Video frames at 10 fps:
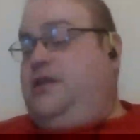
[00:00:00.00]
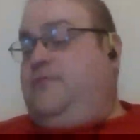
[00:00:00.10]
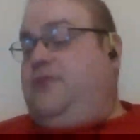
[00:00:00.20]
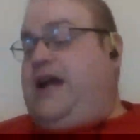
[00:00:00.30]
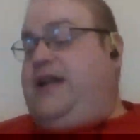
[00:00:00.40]

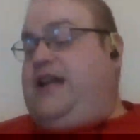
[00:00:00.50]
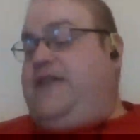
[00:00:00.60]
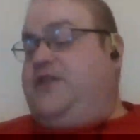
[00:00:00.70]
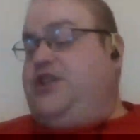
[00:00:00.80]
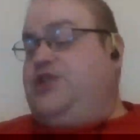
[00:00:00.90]
Brad
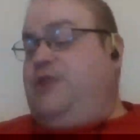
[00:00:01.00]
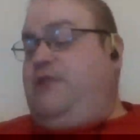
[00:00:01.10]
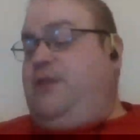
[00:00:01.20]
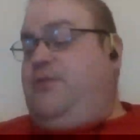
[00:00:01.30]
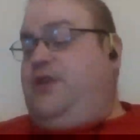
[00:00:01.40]
Davidson,
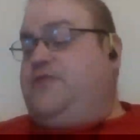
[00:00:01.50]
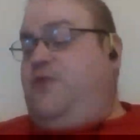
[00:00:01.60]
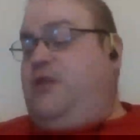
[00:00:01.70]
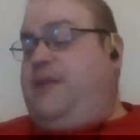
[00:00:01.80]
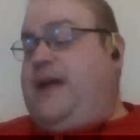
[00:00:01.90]
21 points,
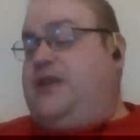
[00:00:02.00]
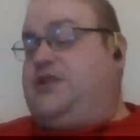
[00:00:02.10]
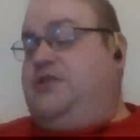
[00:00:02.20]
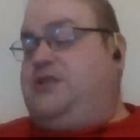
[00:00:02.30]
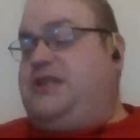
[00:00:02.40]
4 rebounds,
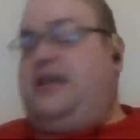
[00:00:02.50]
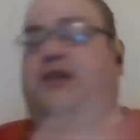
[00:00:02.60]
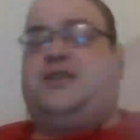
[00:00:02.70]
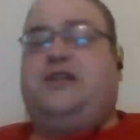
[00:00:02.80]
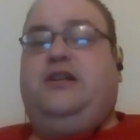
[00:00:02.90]
2
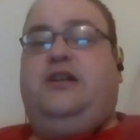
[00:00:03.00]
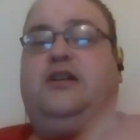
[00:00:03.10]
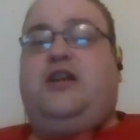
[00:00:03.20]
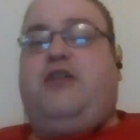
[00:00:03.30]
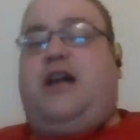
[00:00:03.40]
steals.
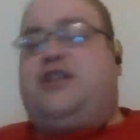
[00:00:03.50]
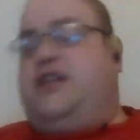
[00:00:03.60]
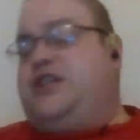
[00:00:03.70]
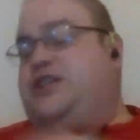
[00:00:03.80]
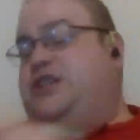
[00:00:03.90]

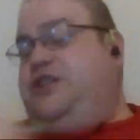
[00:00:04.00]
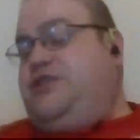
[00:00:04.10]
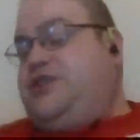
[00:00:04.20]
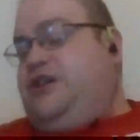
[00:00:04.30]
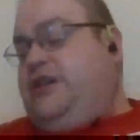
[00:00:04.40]
Congratulations to you,
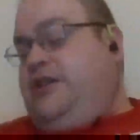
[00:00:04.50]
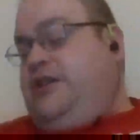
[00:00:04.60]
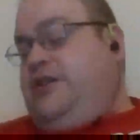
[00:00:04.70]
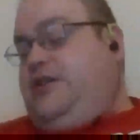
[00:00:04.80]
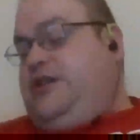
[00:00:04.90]
sir.
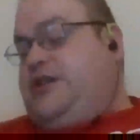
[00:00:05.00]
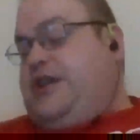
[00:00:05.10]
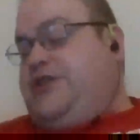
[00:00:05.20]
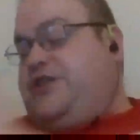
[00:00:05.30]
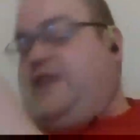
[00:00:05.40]
You just
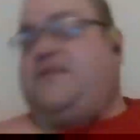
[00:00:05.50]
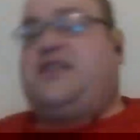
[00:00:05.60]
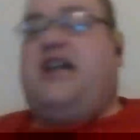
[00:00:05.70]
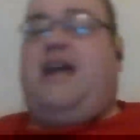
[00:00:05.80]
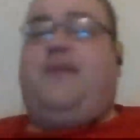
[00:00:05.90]
got yourself a
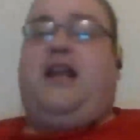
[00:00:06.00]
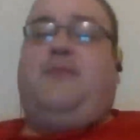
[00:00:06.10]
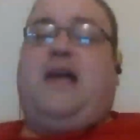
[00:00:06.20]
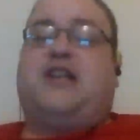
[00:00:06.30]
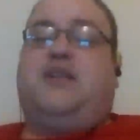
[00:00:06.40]
Scott Manning
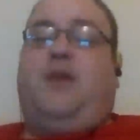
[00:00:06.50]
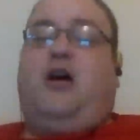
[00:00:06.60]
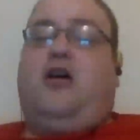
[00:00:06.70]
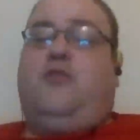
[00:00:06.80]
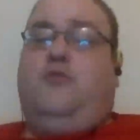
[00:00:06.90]
Basketball
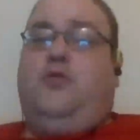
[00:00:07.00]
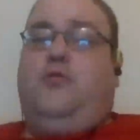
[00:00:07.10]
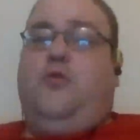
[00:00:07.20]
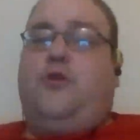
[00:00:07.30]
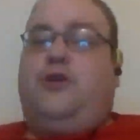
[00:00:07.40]
Hardwood
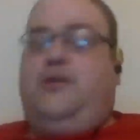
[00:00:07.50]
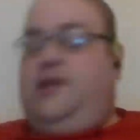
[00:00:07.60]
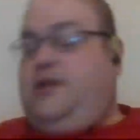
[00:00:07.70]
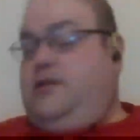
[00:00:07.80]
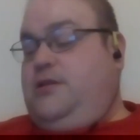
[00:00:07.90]
Award.
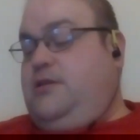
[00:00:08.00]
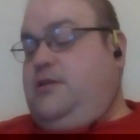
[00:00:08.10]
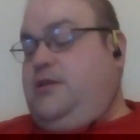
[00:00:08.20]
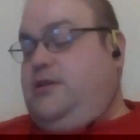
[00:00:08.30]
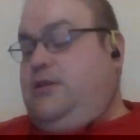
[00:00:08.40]

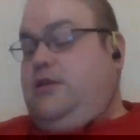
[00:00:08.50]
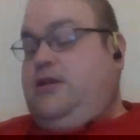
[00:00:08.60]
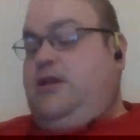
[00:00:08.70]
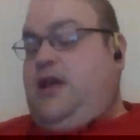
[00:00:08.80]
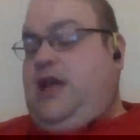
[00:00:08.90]

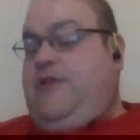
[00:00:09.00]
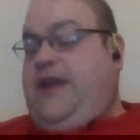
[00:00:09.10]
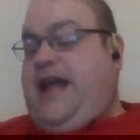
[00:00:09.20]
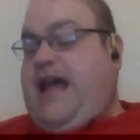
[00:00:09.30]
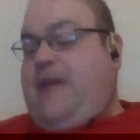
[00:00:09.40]

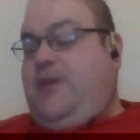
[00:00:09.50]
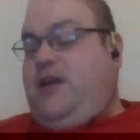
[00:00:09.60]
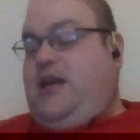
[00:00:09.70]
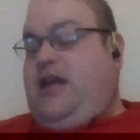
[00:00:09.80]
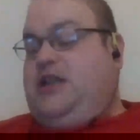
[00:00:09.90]
Ethan Happ,
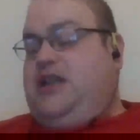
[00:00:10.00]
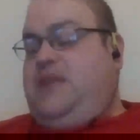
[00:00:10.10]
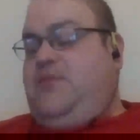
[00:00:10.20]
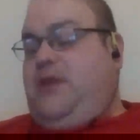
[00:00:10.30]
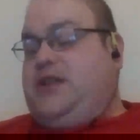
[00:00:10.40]

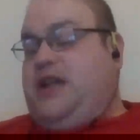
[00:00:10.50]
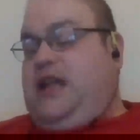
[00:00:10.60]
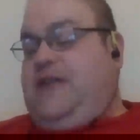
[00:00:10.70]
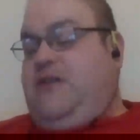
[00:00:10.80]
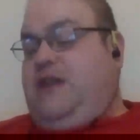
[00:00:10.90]
18 points,
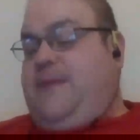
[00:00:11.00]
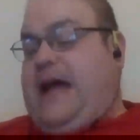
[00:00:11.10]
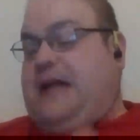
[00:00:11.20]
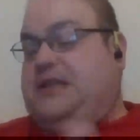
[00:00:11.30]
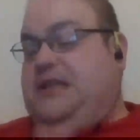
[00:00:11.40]
11
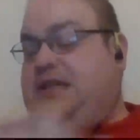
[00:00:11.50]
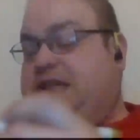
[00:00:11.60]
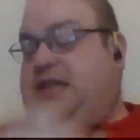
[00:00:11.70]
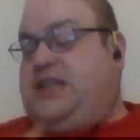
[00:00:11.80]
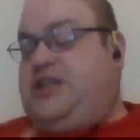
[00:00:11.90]
rebounds, 6
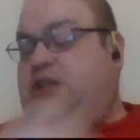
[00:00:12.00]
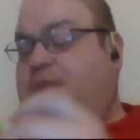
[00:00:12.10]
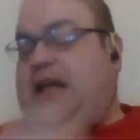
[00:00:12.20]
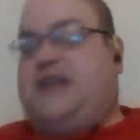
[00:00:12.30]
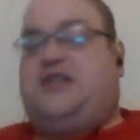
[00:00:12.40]
assists, 2
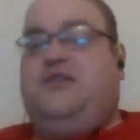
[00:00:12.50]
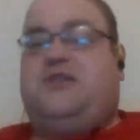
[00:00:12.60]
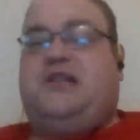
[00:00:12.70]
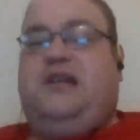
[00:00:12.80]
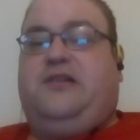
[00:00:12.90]
blocks, 2
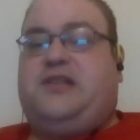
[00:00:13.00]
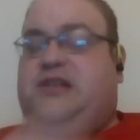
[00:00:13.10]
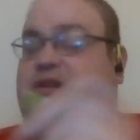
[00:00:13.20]
steals.